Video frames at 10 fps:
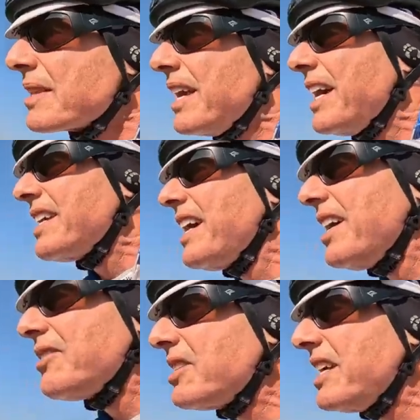And
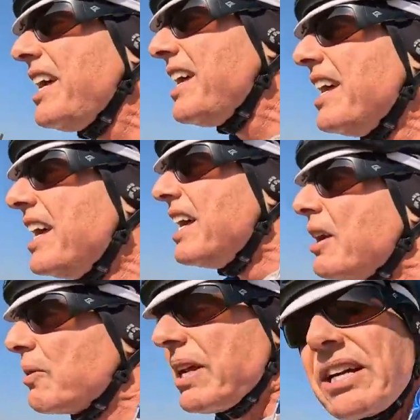I usually,
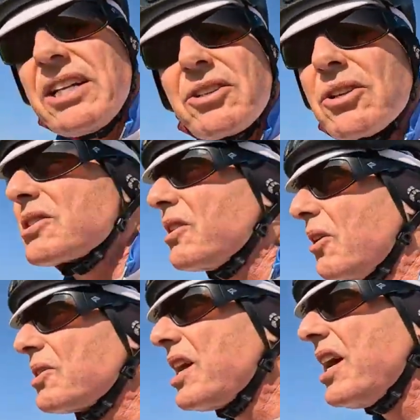when I got into those
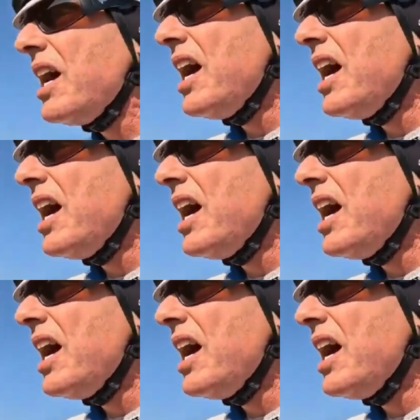lows,